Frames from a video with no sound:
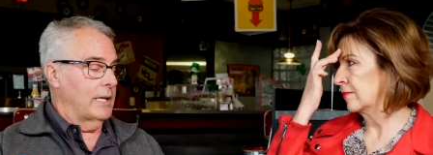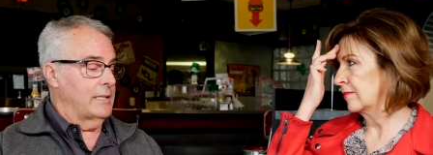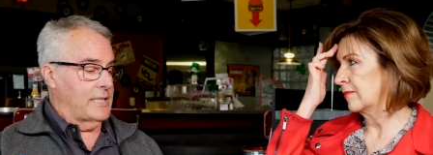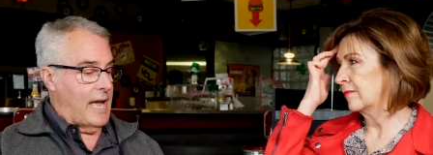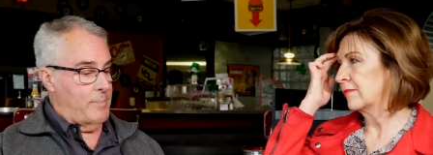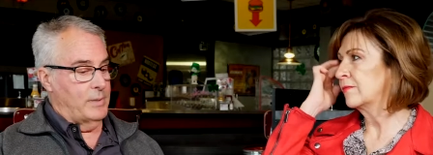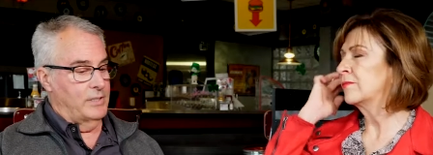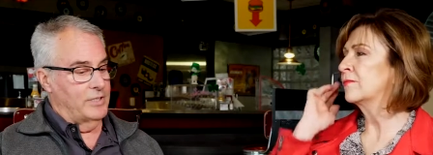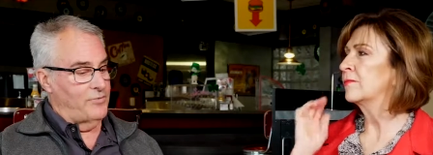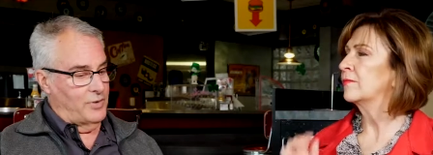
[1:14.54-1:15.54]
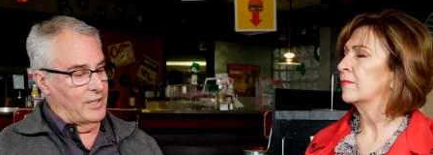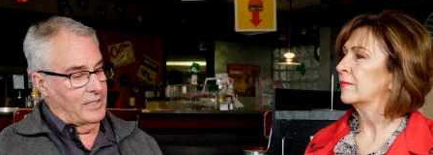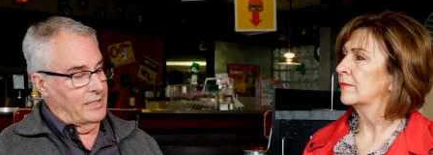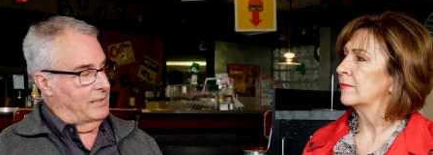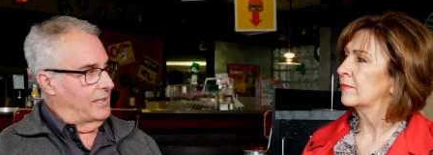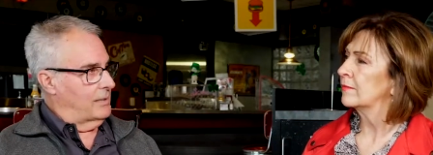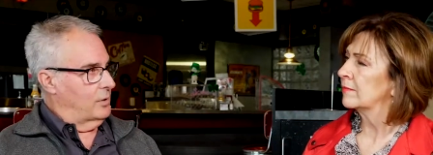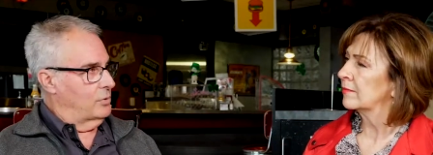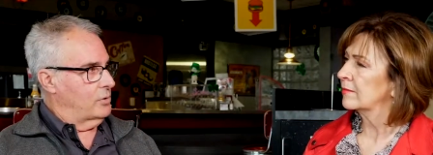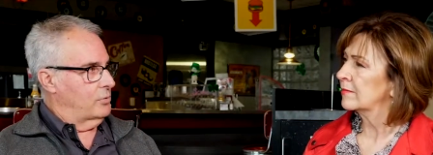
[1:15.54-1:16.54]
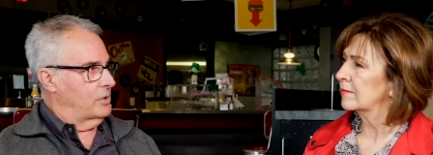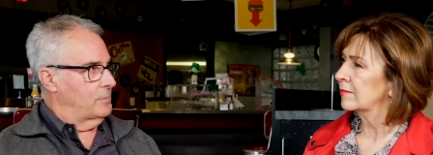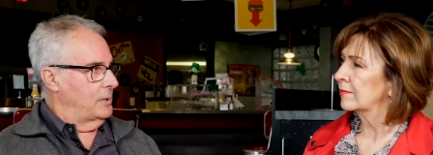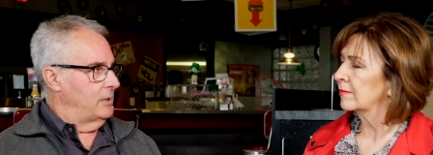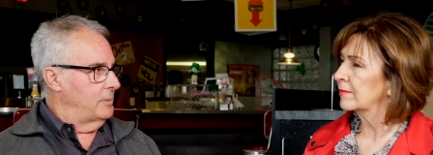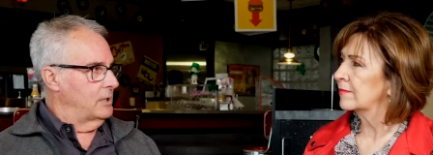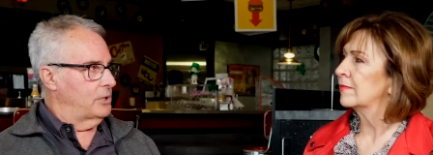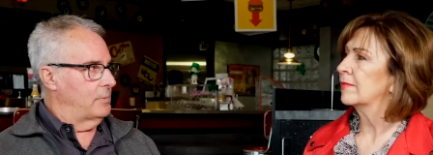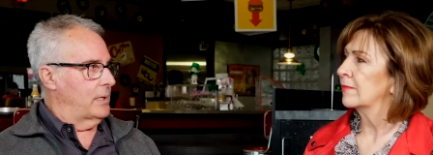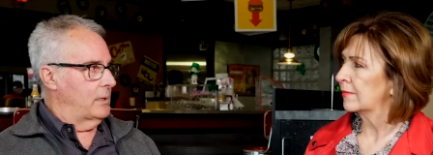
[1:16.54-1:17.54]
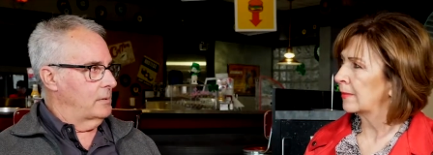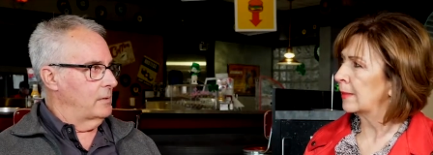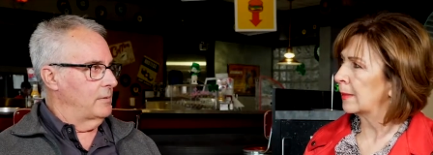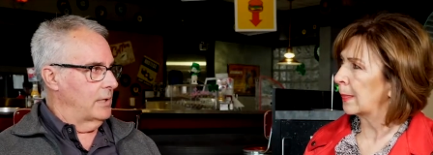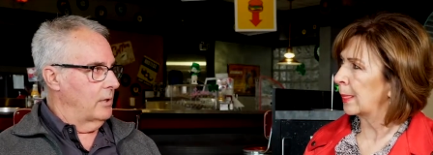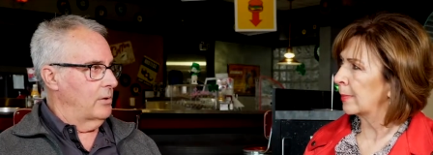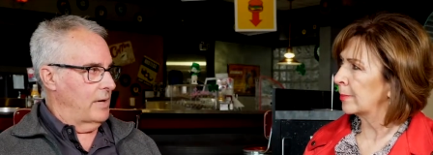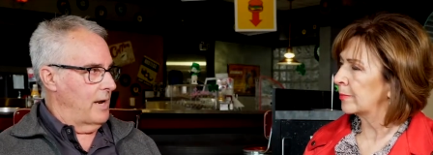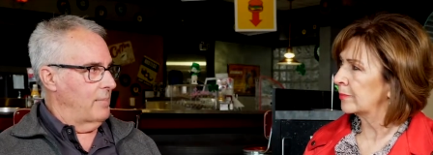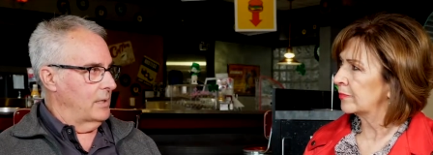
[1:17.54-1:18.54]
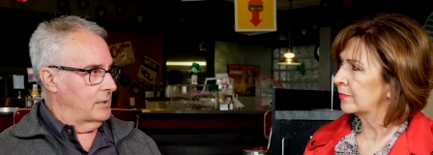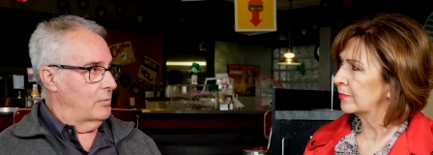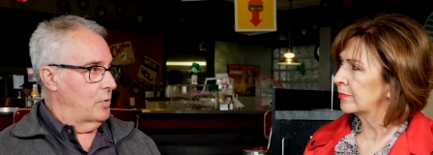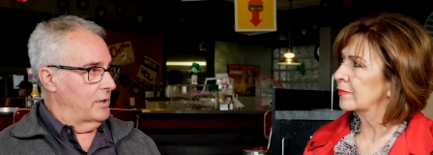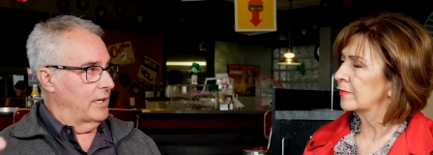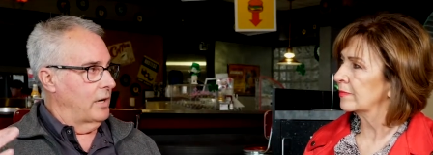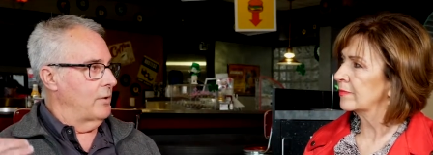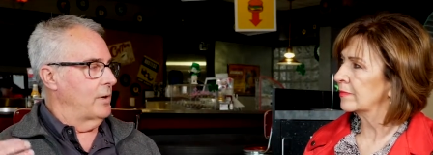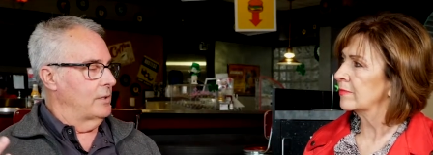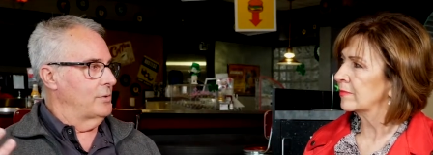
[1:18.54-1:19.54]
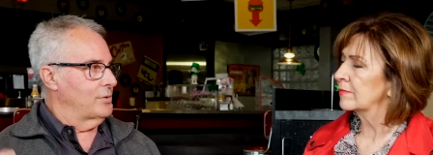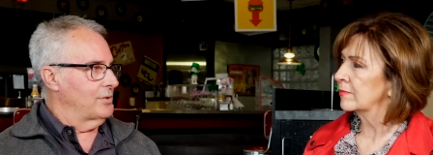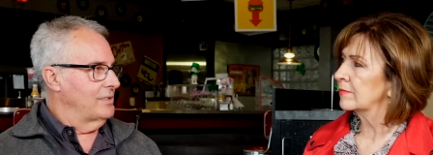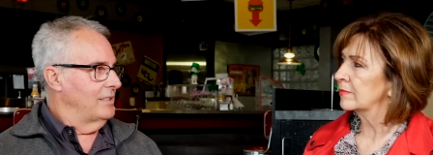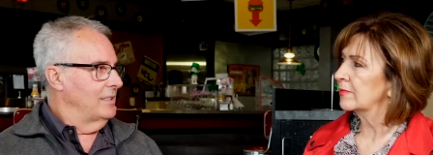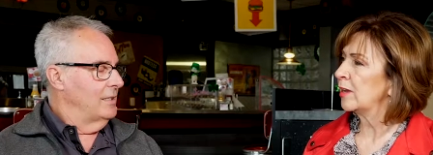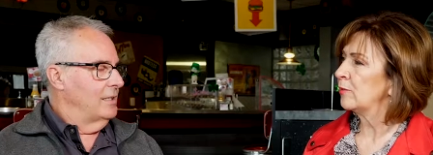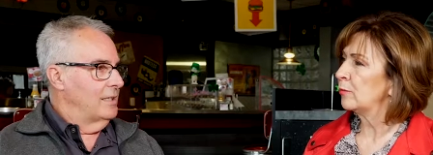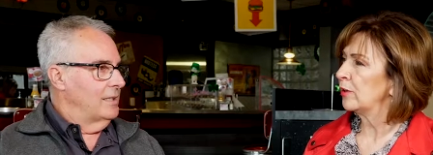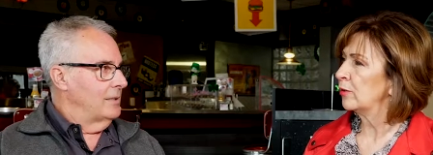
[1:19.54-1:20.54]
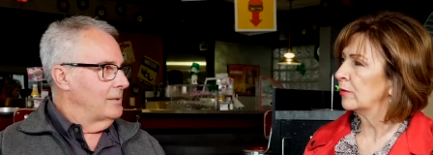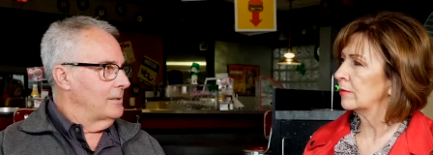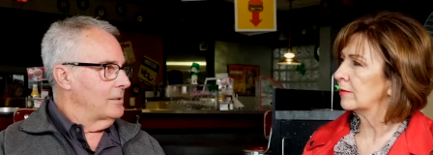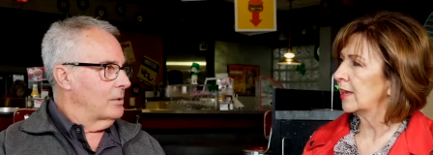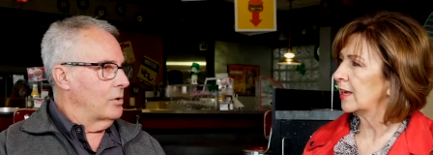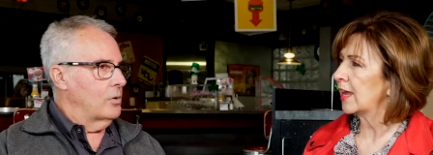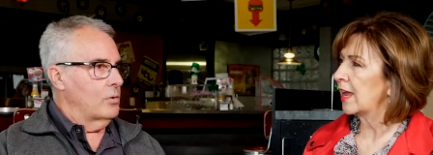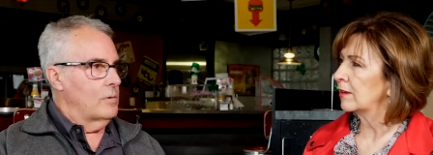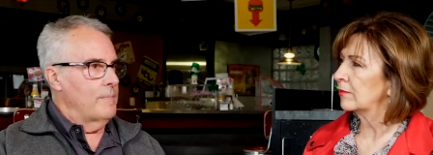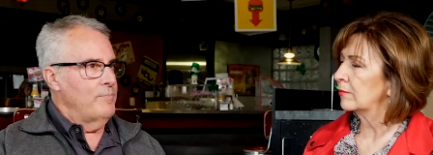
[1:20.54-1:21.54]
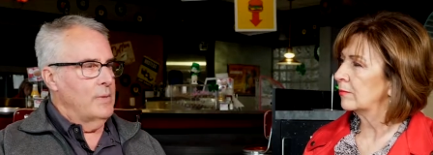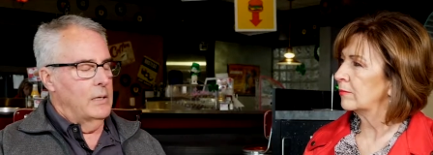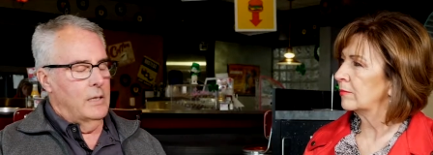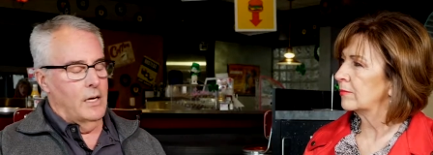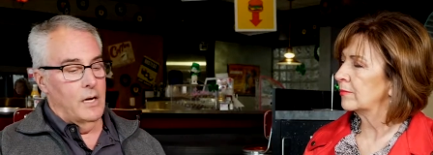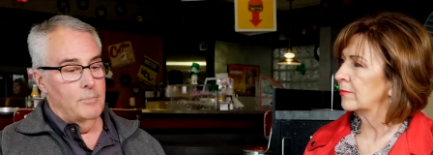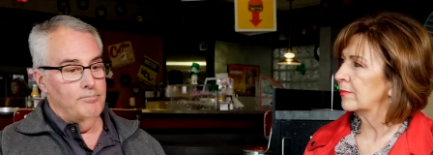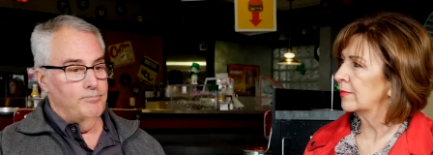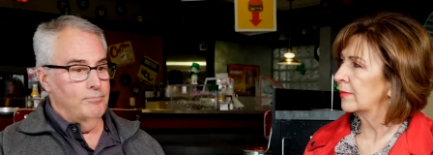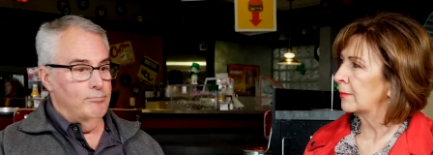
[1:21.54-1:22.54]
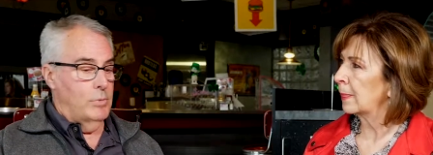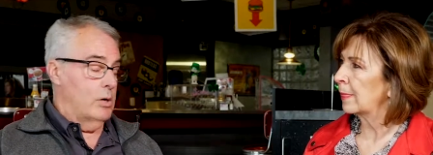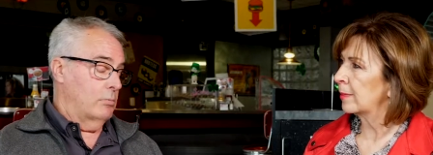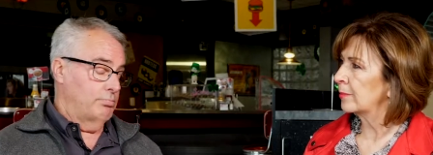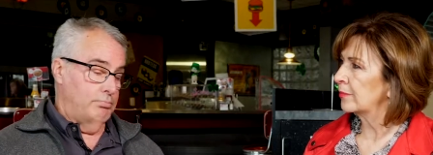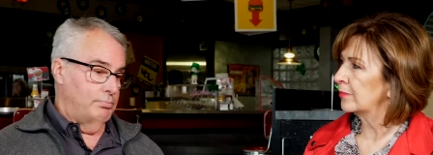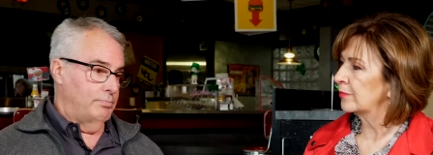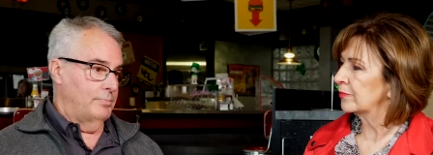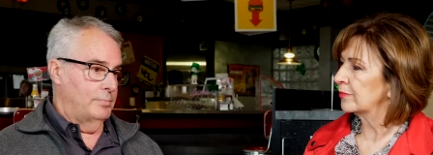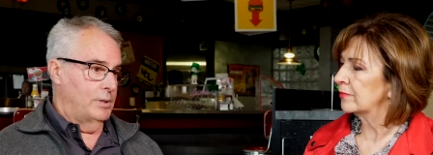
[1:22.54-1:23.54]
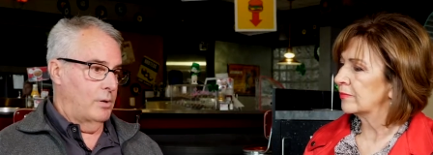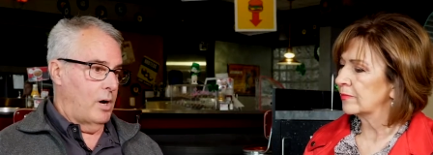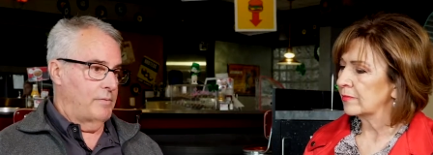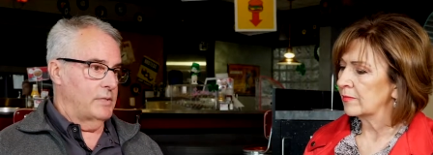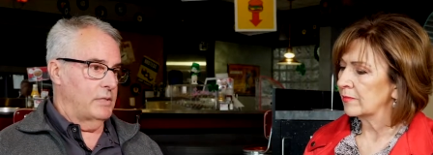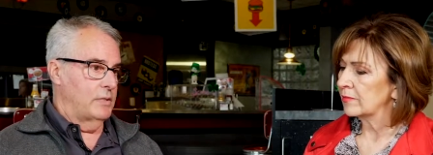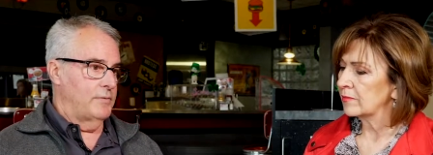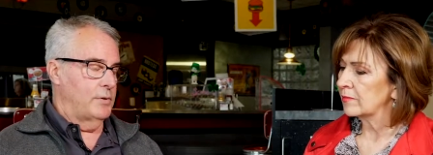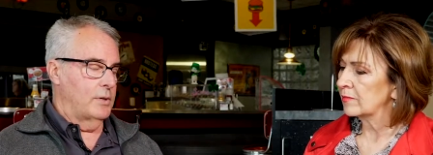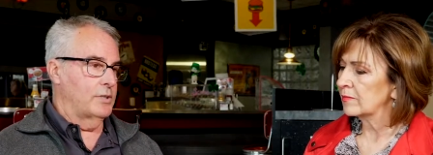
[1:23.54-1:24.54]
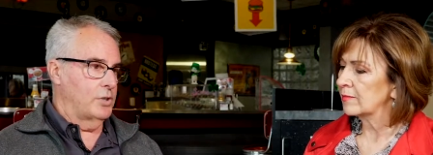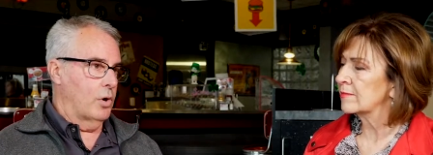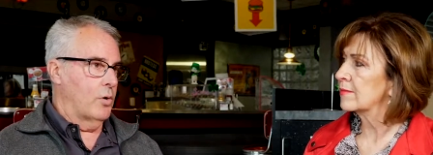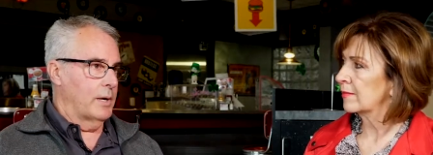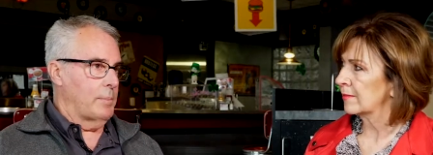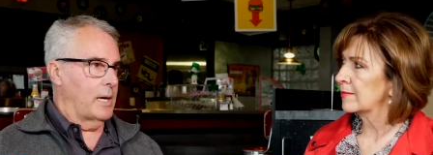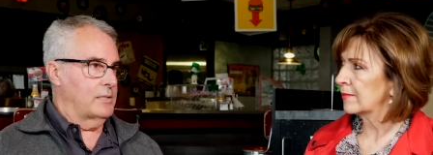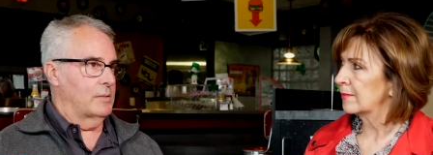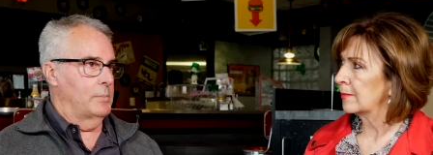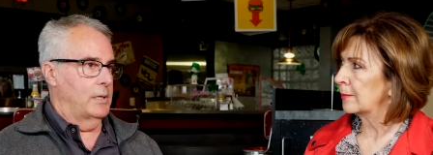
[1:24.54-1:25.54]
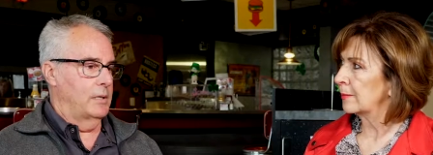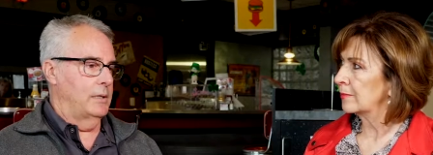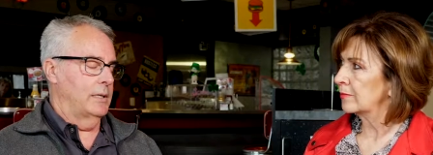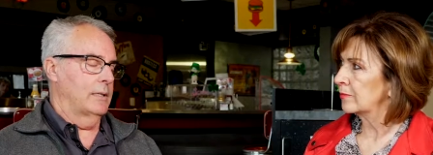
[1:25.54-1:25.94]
Speaker 1: things happen differently at those sorts of speeds just because of the aerodynamics and what the air does.
Speaker 2: Tell me what you're so, getting
Speaker 1: at. Um, well, you know, obviously, if you're as you're going by somebody, you